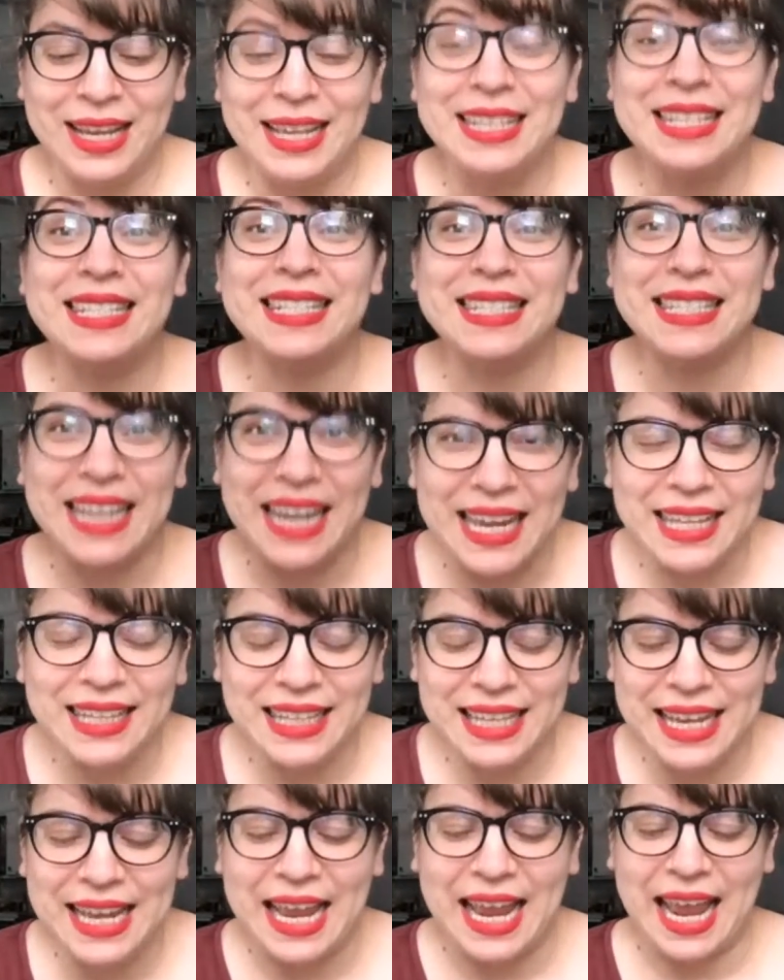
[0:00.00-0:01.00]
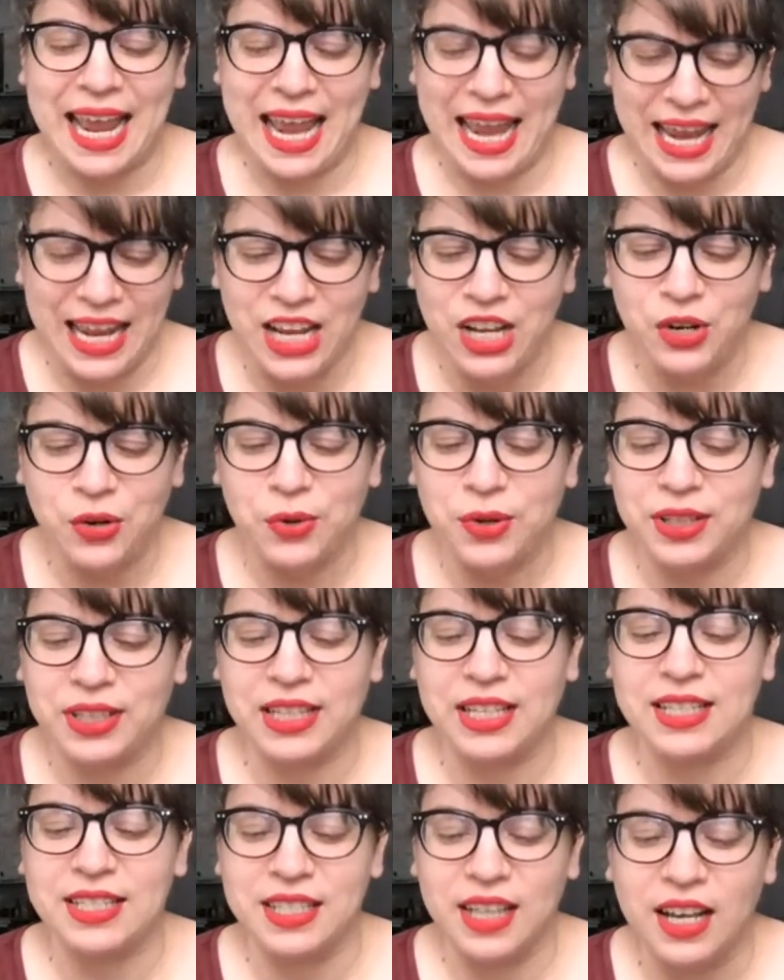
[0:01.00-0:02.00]
Stanley
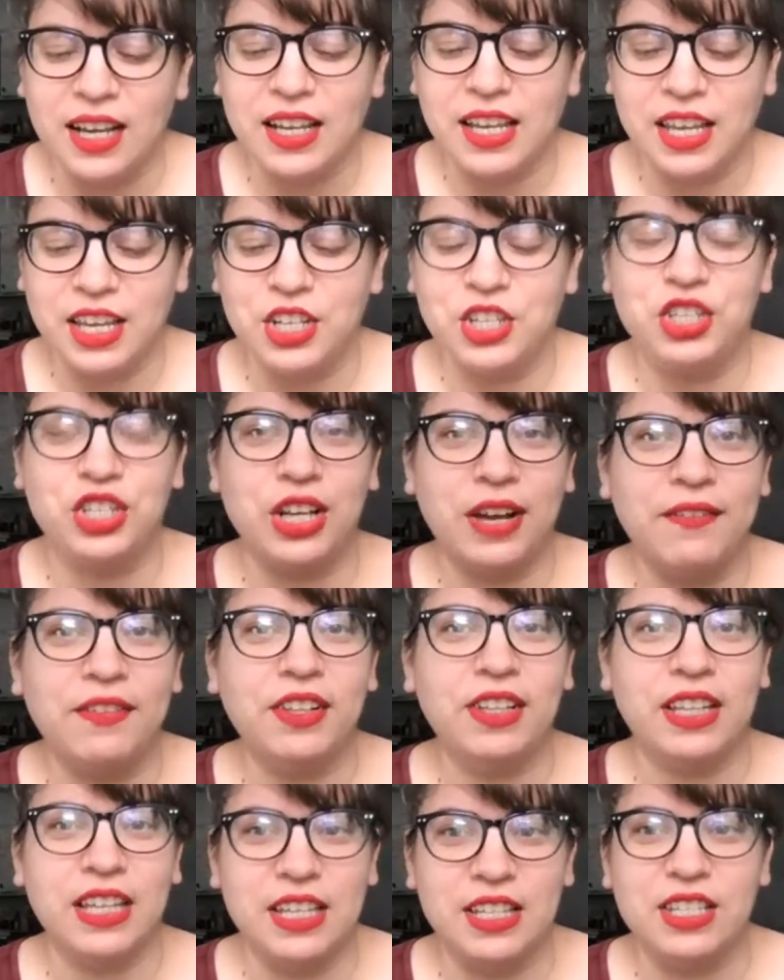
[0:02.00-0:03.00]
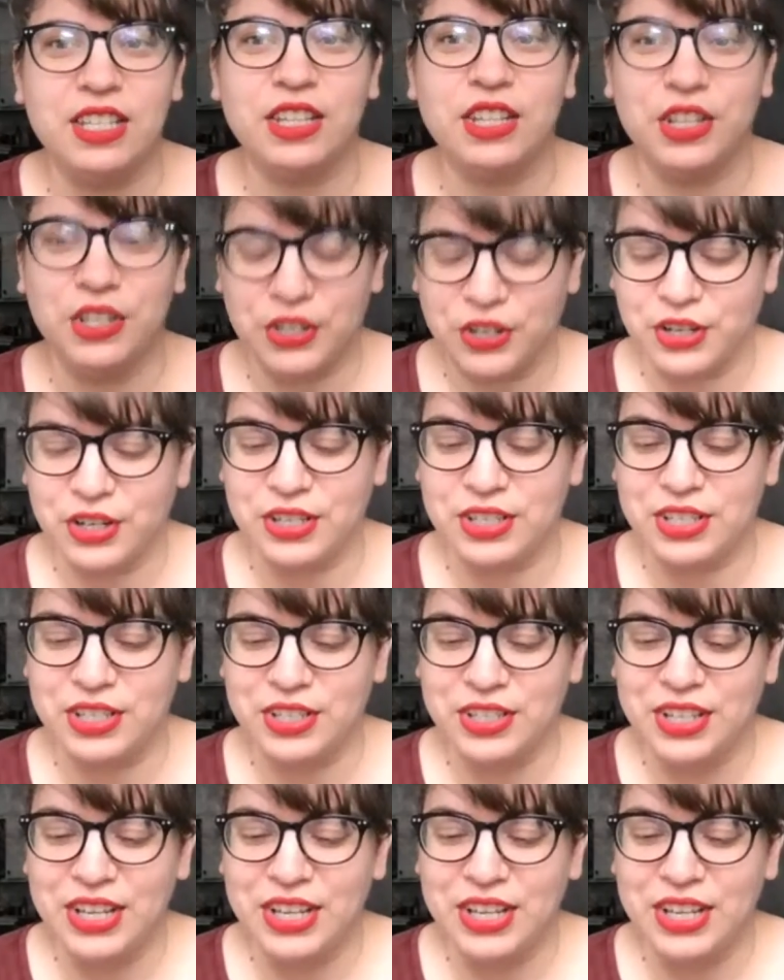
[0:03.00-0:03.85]
angrily dug his shovel into the dirt.